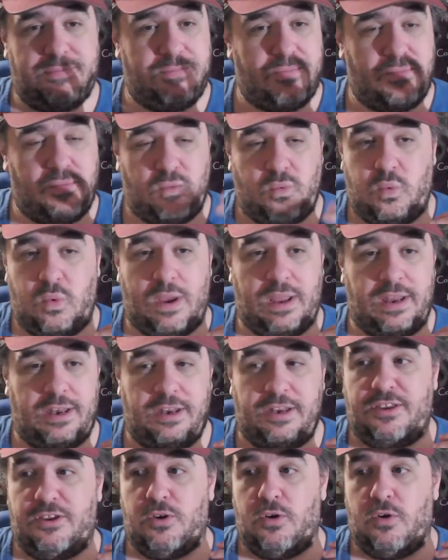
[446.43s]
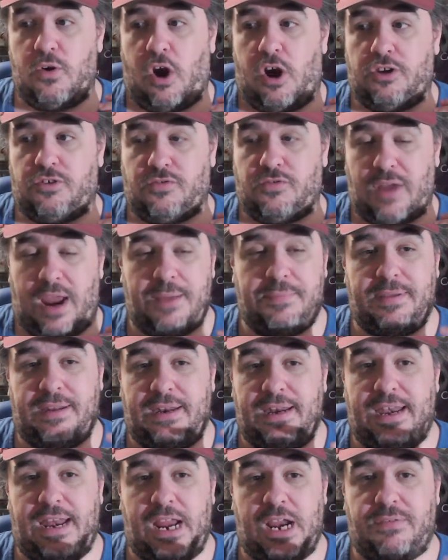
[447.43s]
when you are trapped in
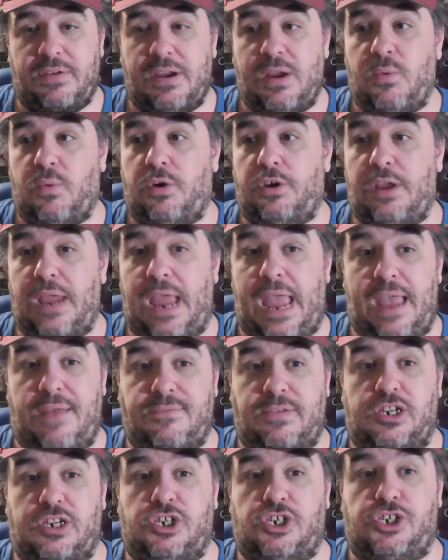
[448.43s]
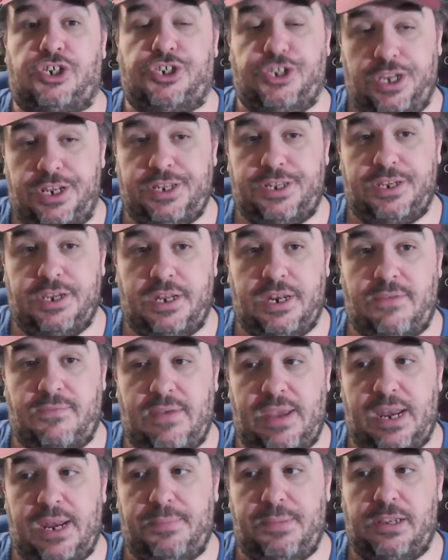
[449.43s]
an area where you have a shit ton of
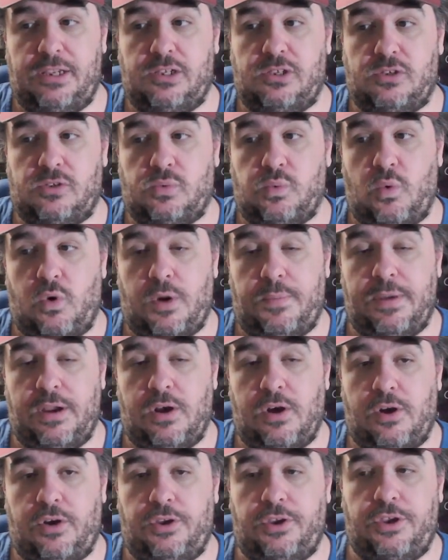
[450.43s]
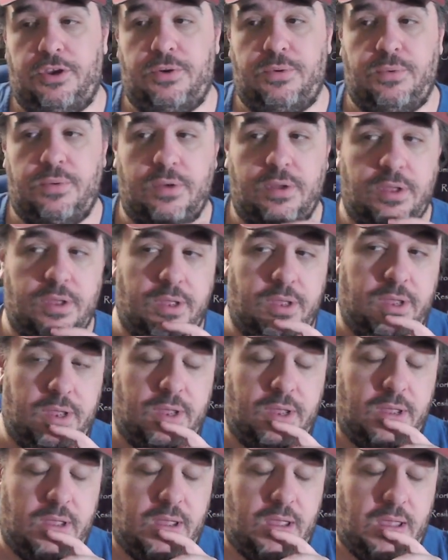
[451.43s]
enemies swarming on you,
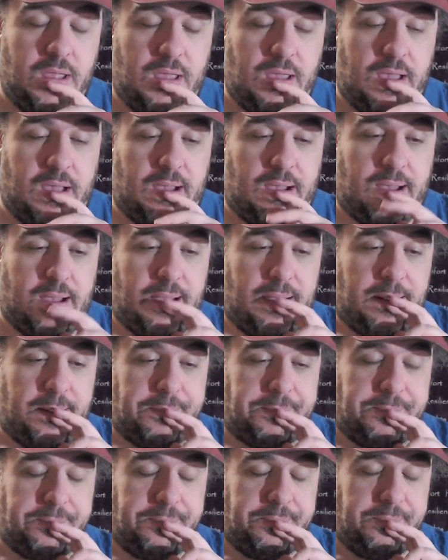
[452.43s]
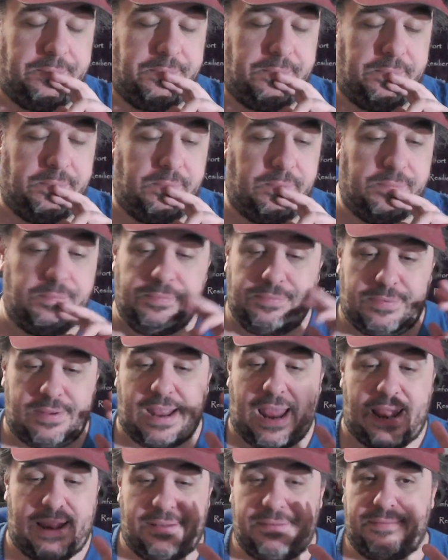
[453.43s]
um,
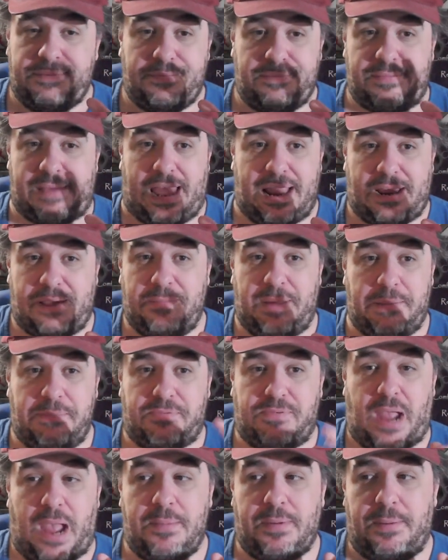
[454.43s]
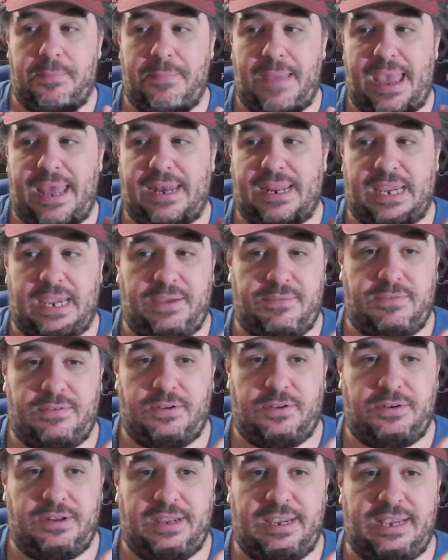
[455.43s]
that can be problematic even
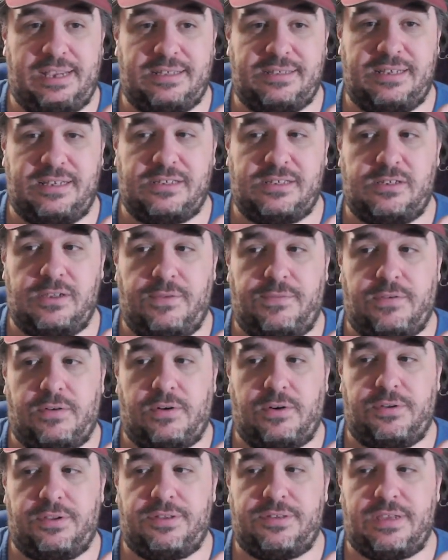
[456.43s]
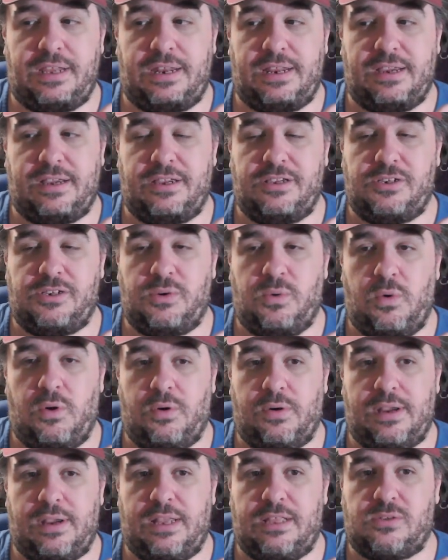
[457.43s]
on the easiest difficulty setting, because you
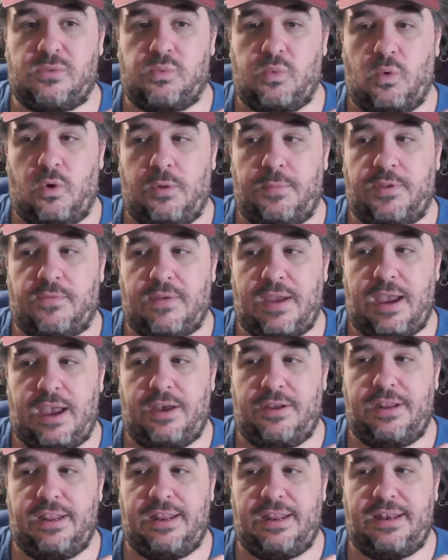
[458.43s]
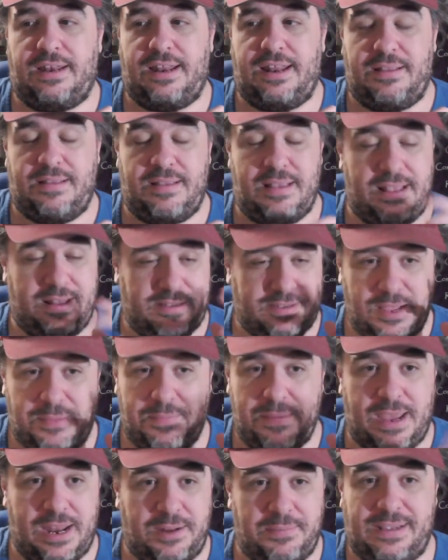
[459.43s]
will get swarmed around, and
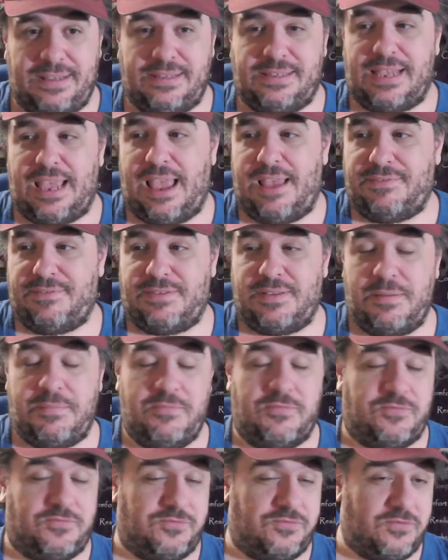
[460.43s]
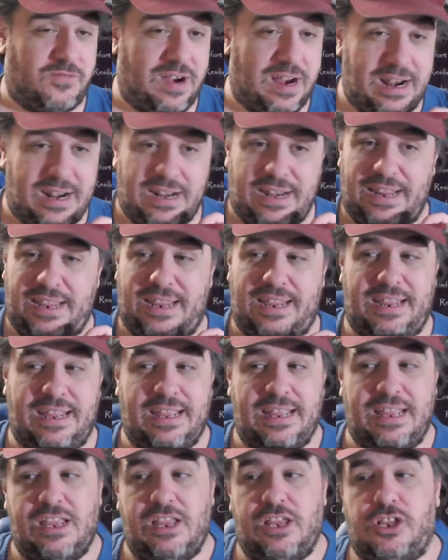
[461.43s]
some enemies have some really
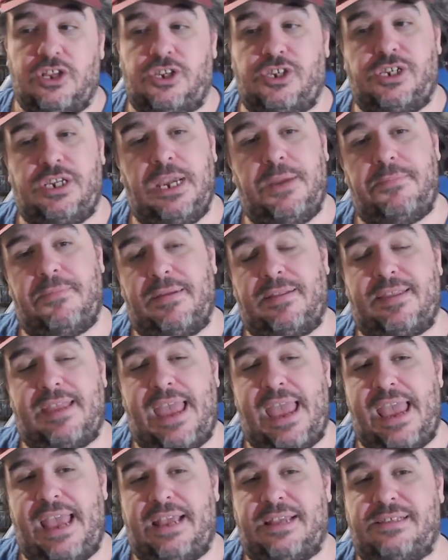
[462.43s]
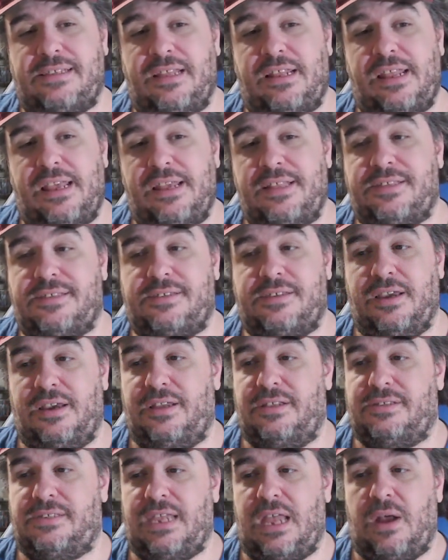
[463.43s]
cheap attacks and hit
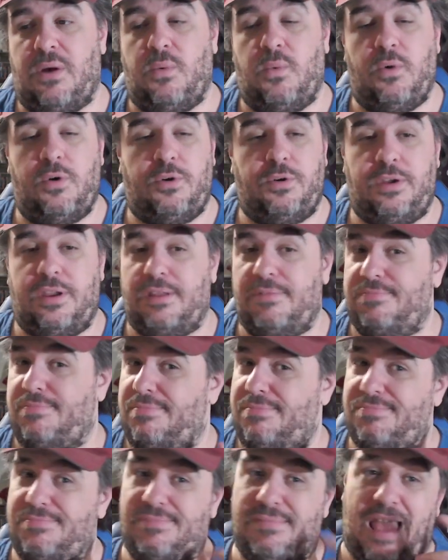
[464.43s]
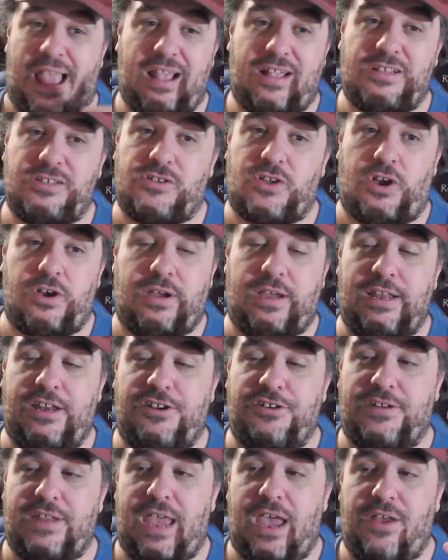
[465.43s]
stuns that will knock
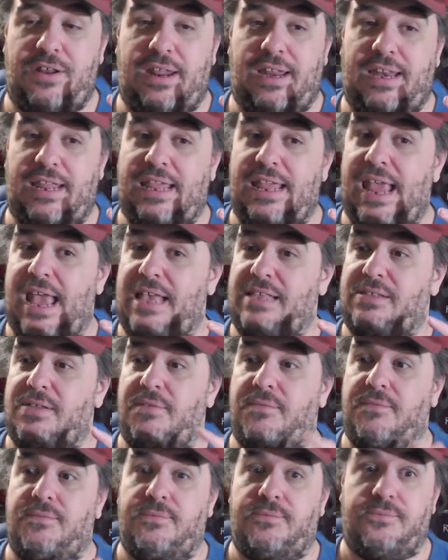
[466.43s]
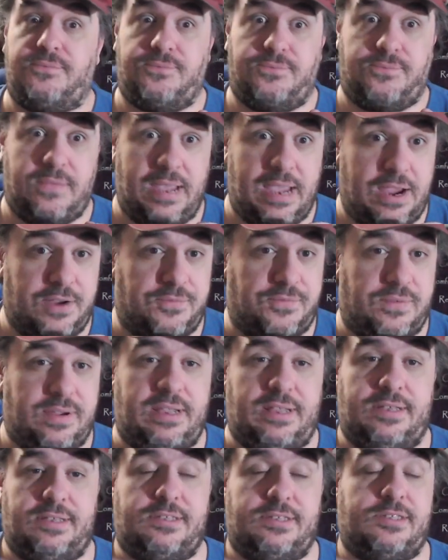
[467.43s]
Starkiller down, and he has a
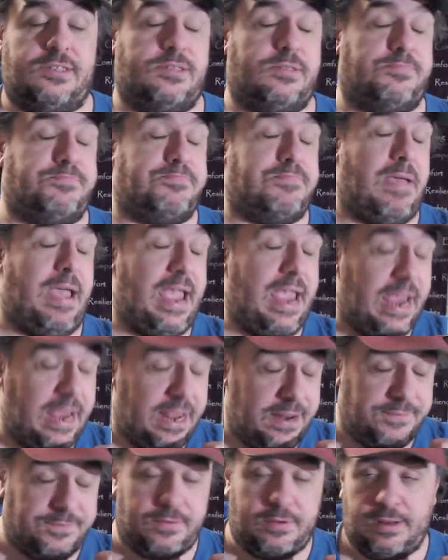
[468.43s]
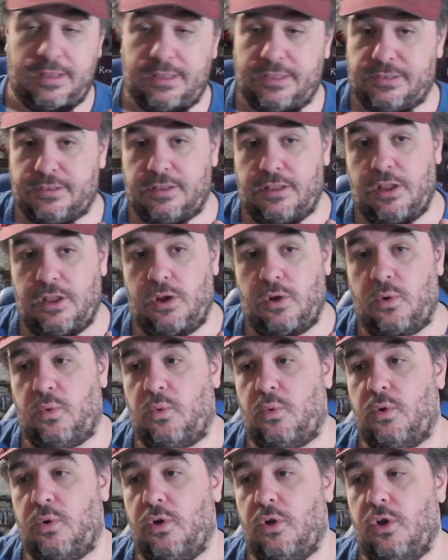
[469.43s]
very painfully
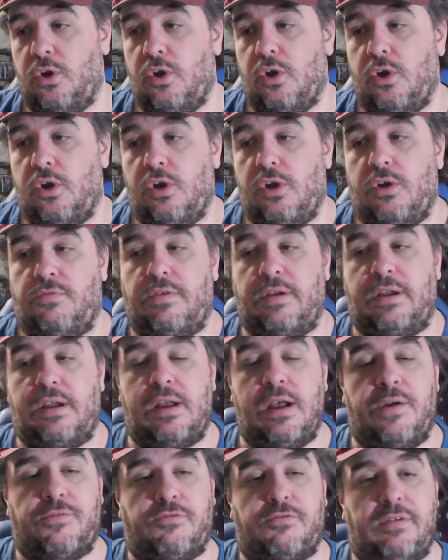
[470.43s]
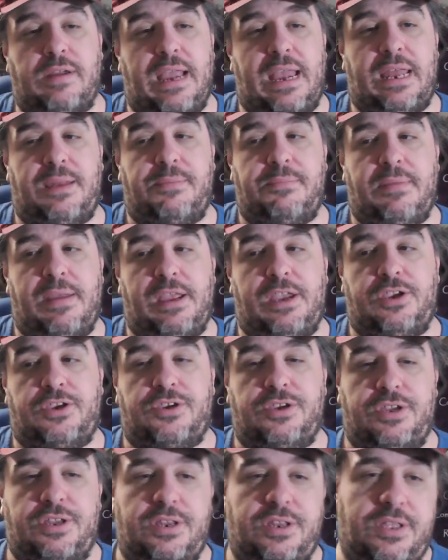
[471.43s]
slow recovery
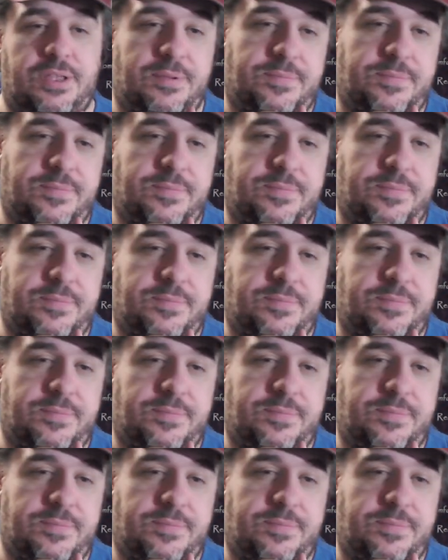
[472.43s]
animation